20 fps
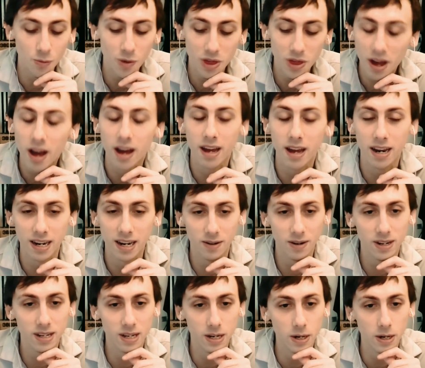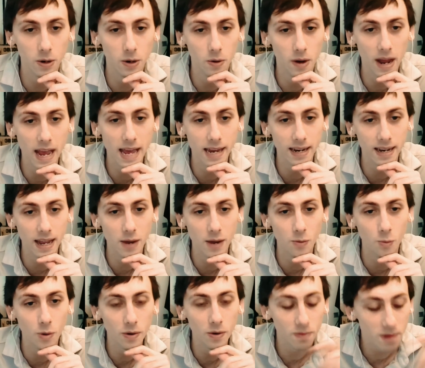thought,
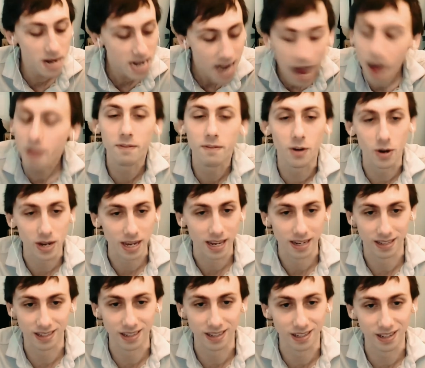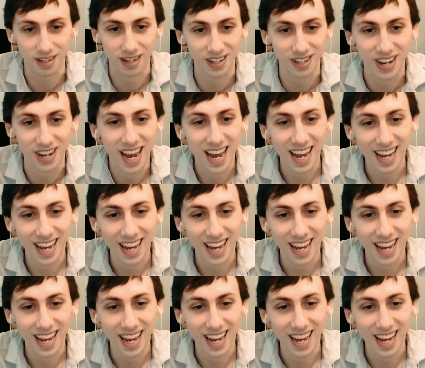and we're not very consistent.